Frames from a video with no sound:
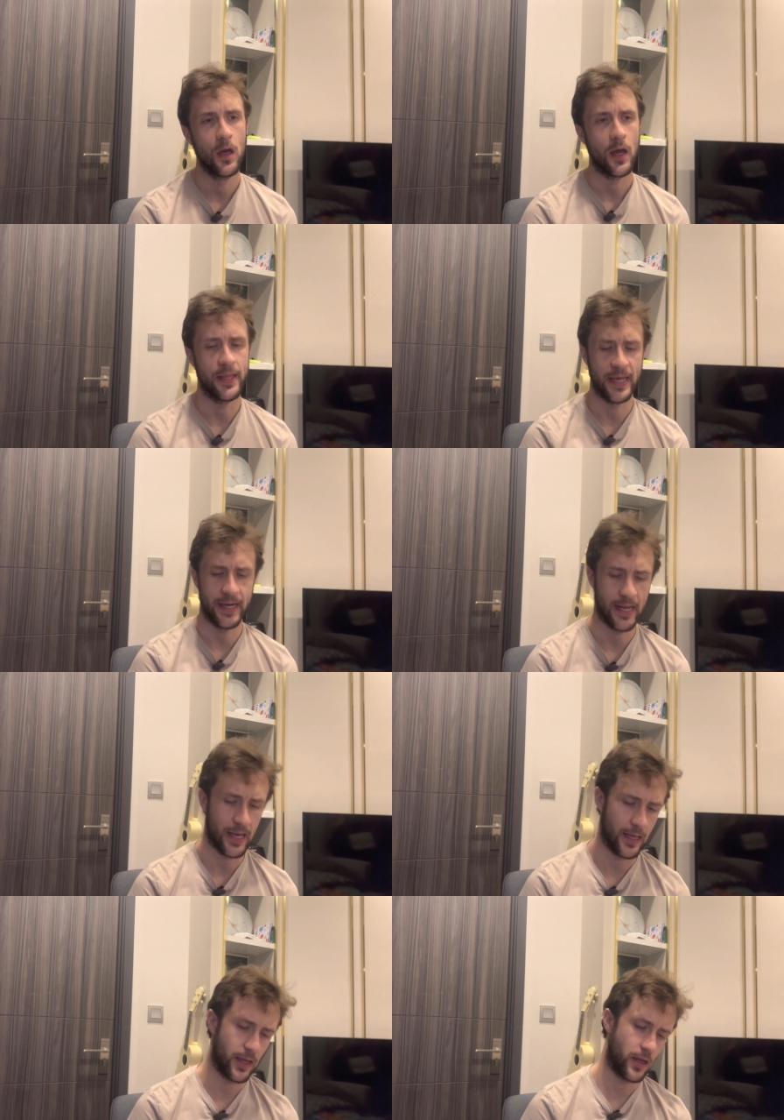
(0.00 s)
And then
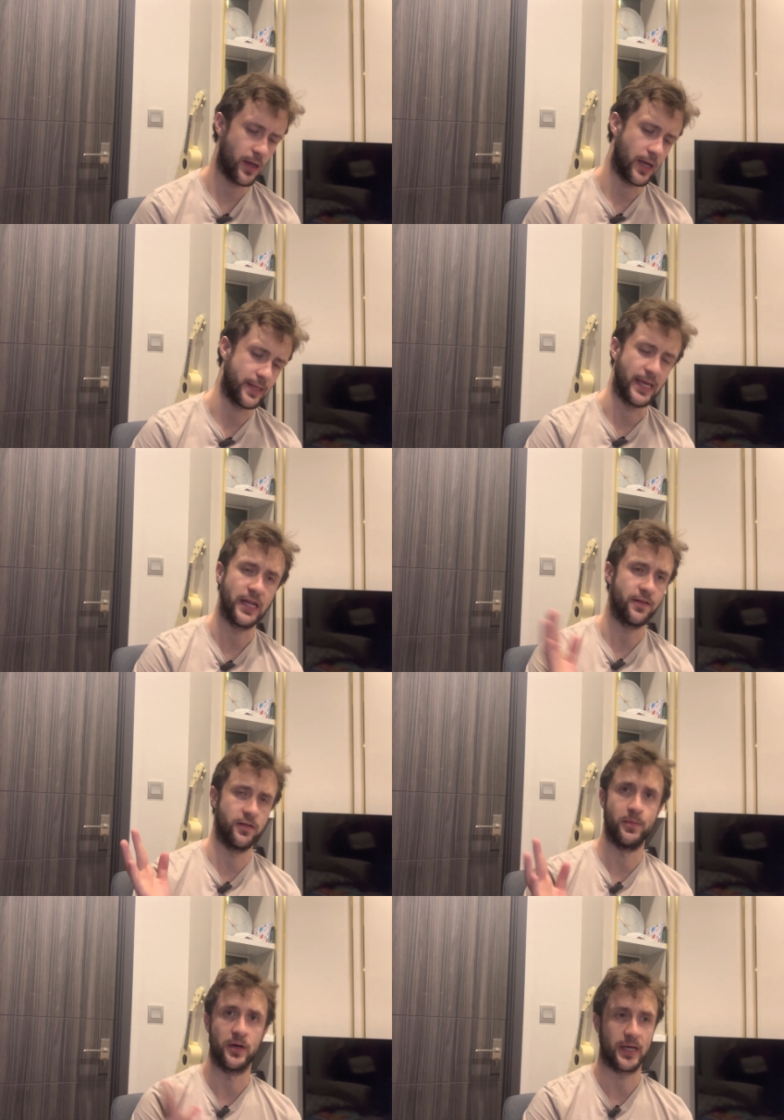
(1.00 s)
at the end of the
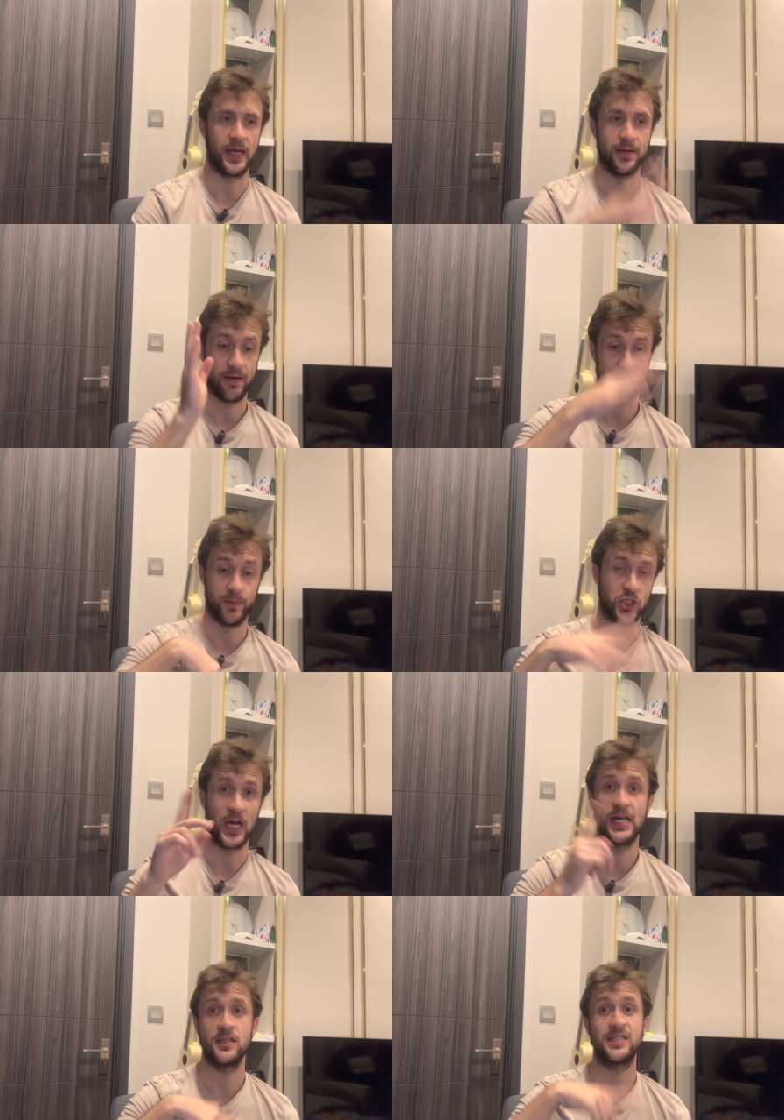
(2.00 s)
book, I have a bunch of
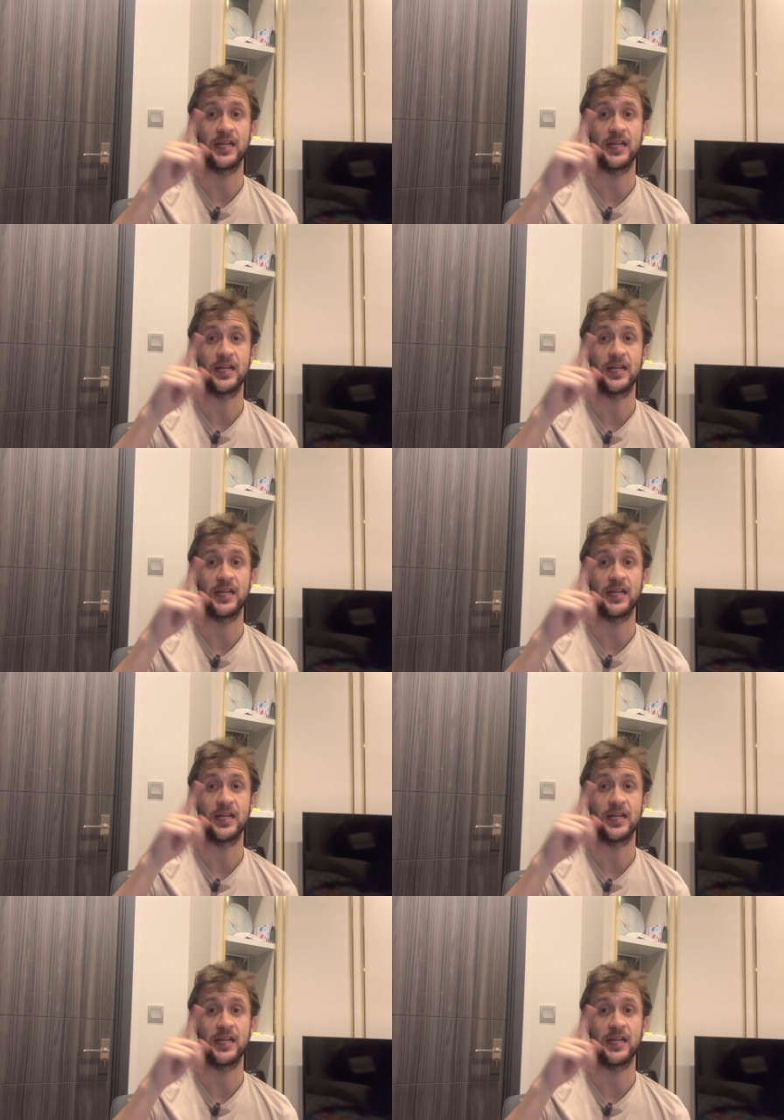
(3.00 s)
highlights,